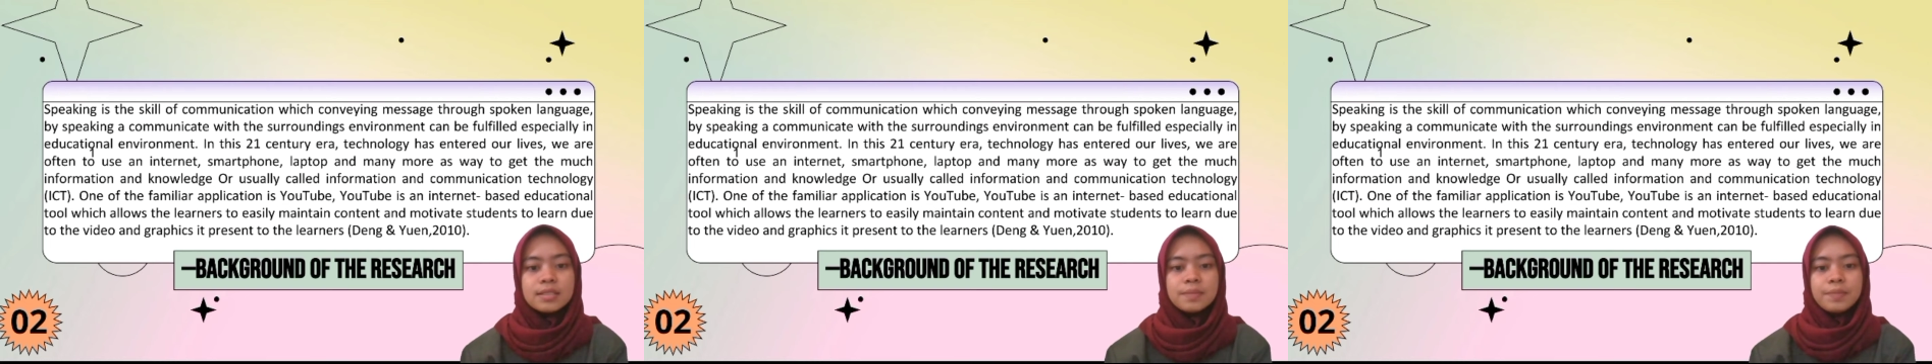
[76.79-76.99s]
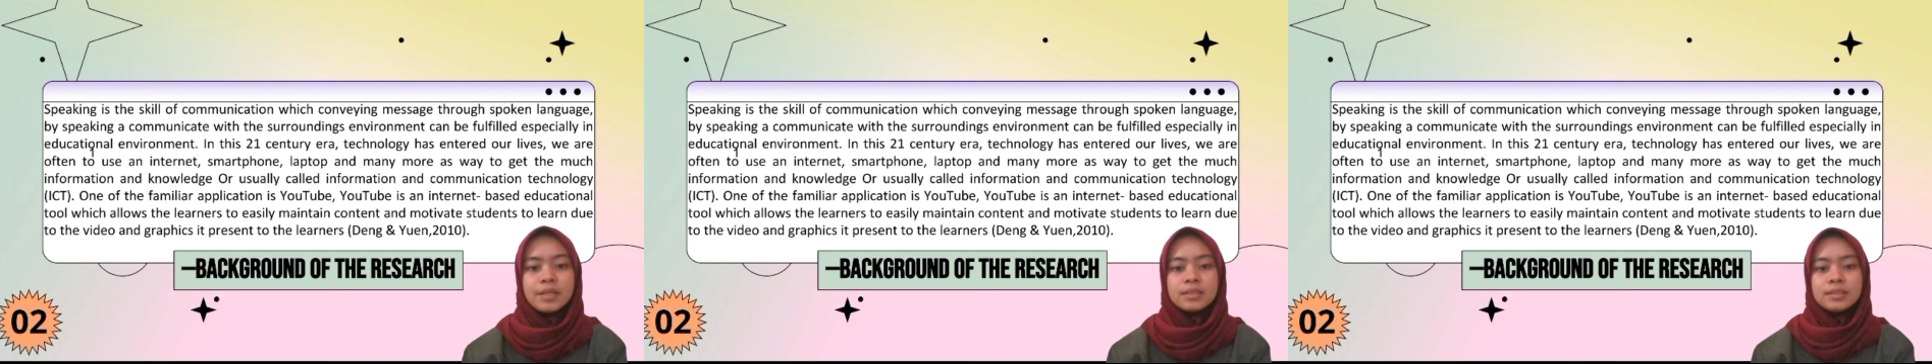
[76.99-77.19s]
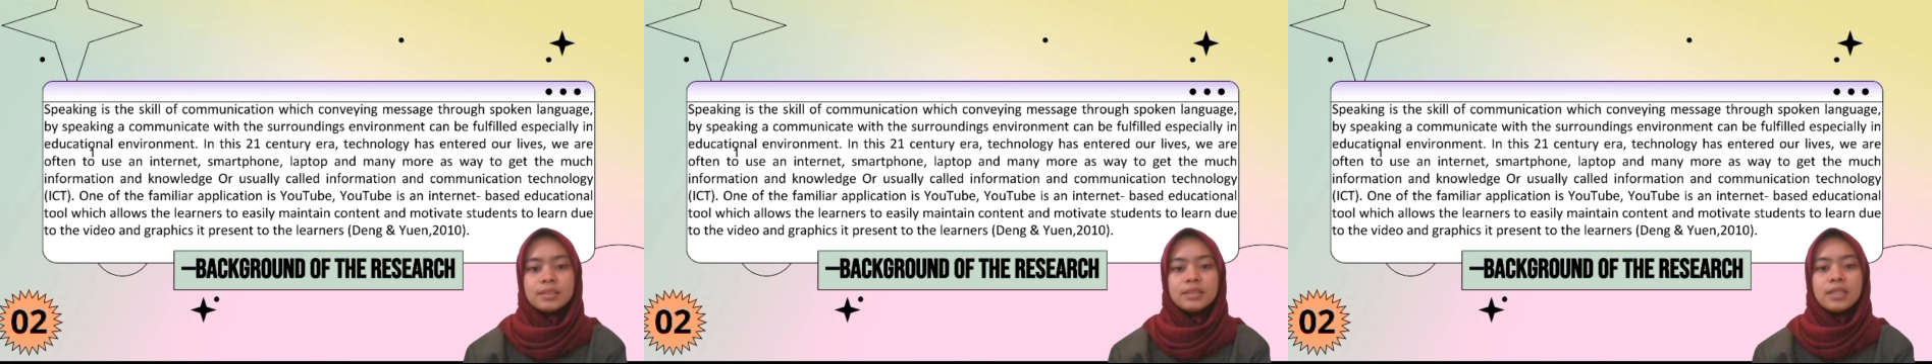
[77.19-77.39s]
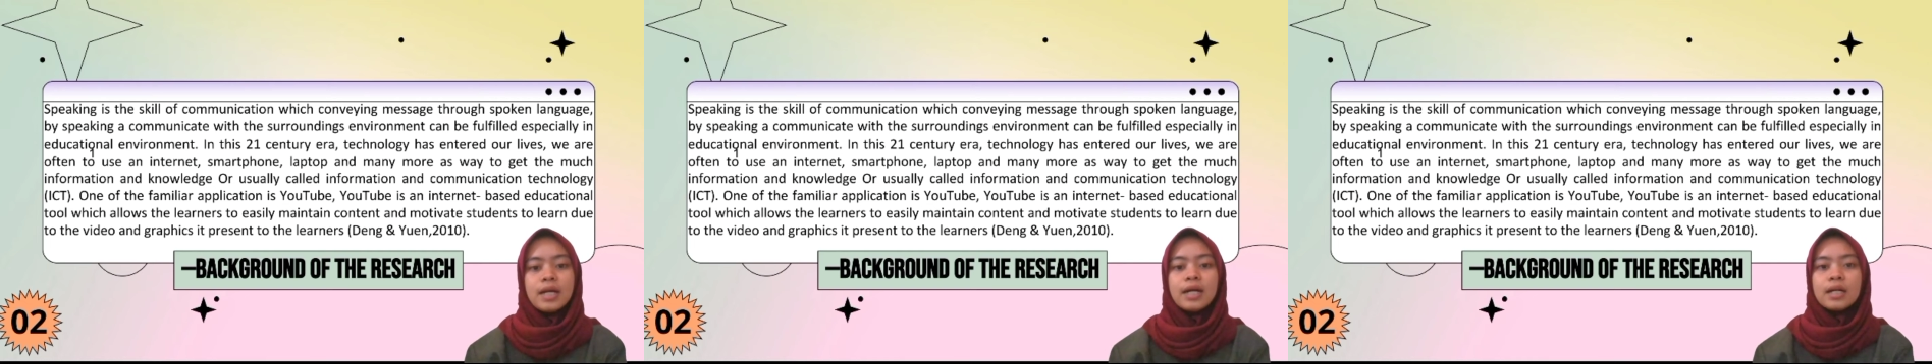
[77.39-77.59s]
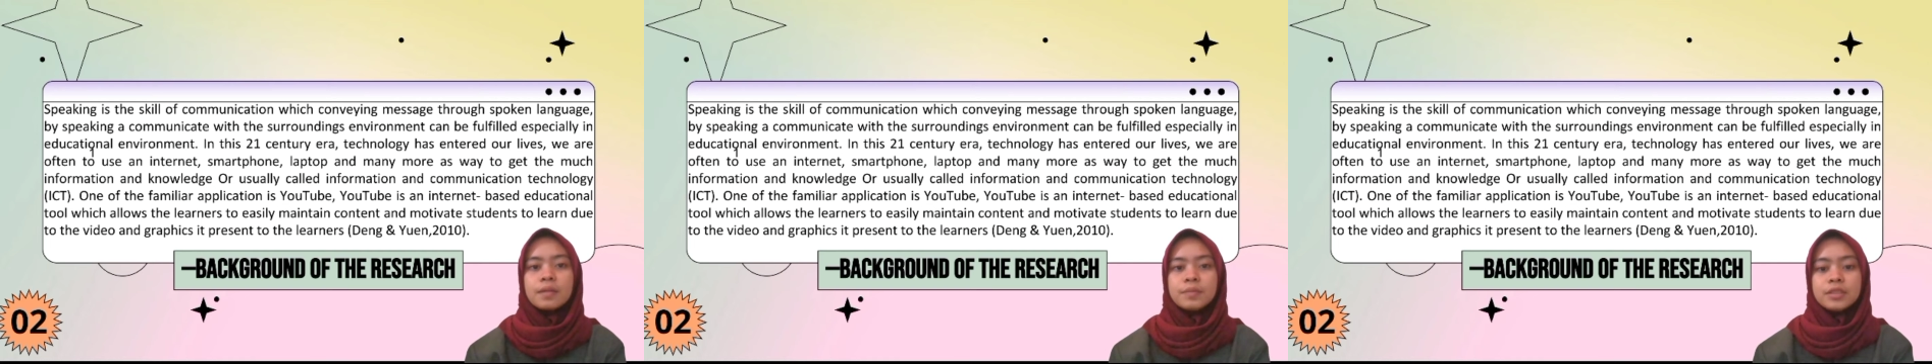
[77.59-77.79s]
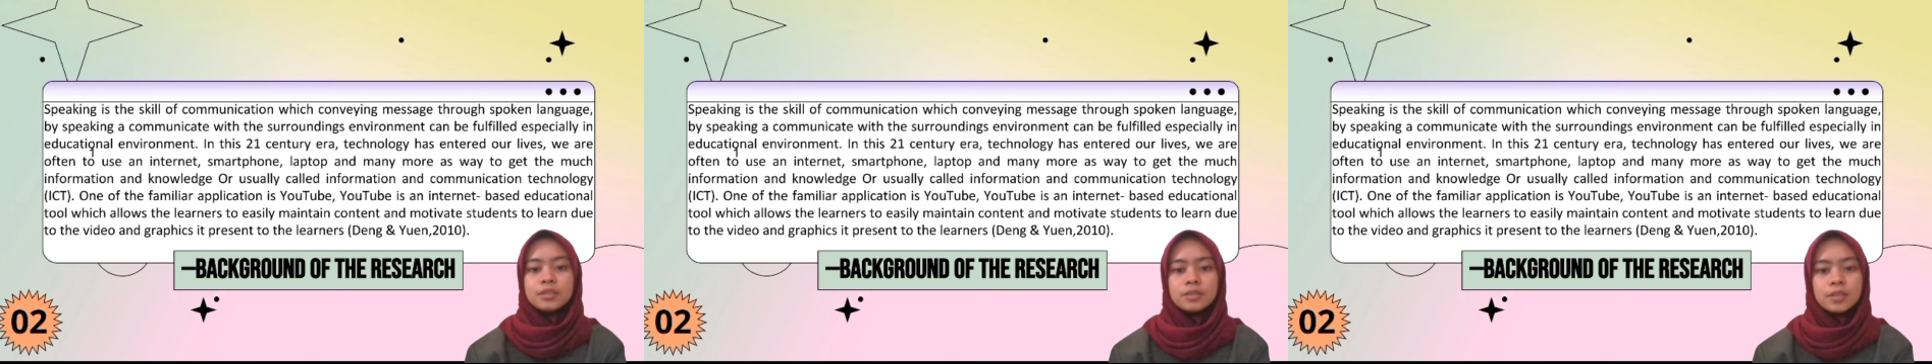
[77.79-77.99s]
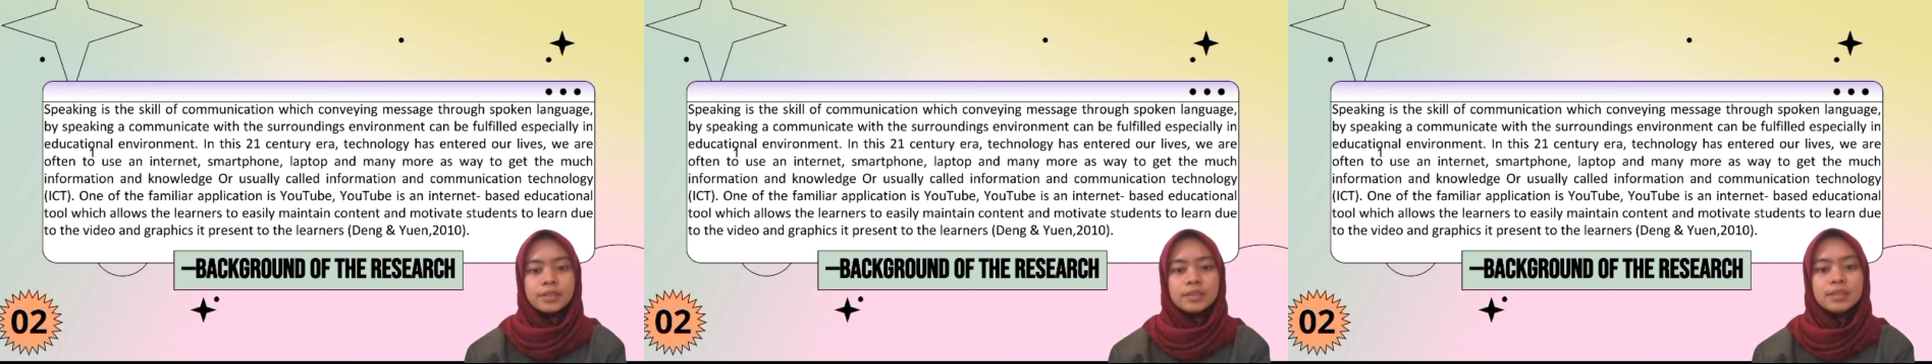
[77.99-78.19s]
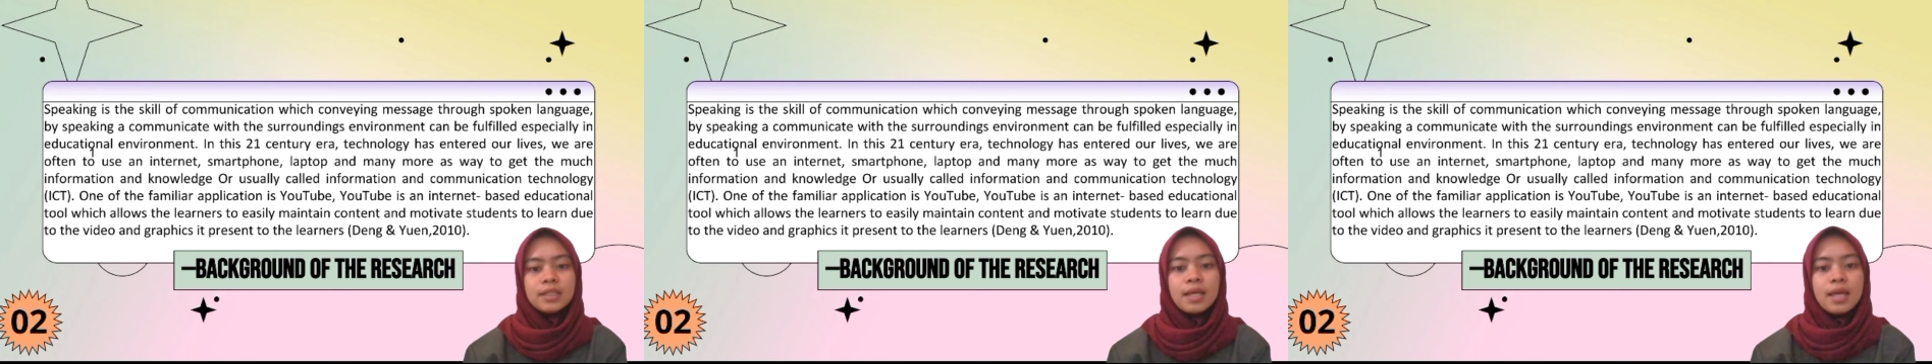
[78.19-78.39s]
the methods are
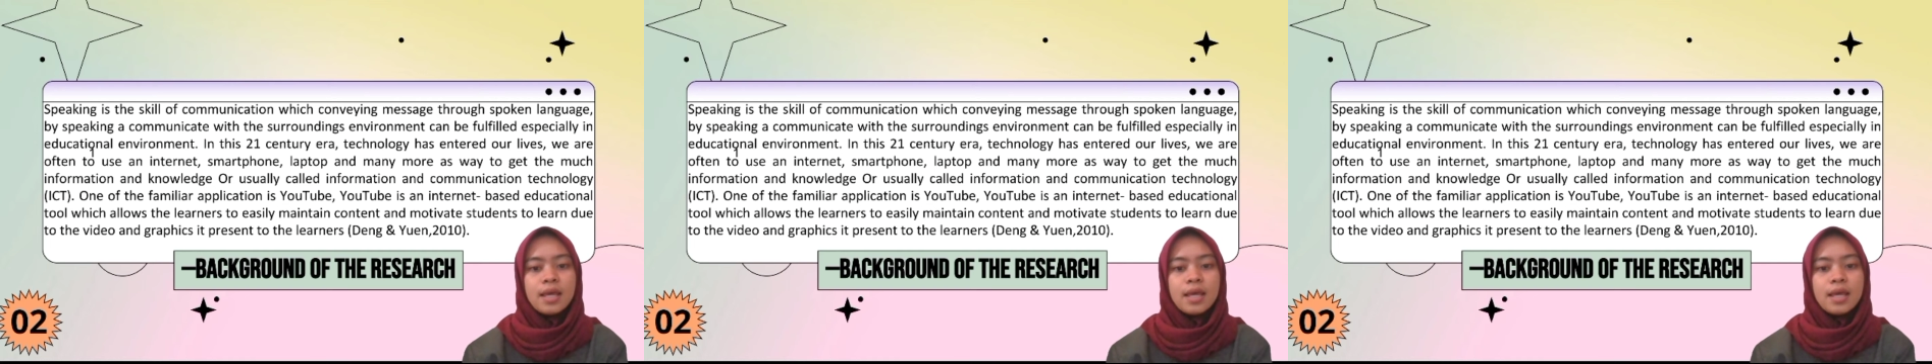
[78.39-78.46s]
monotone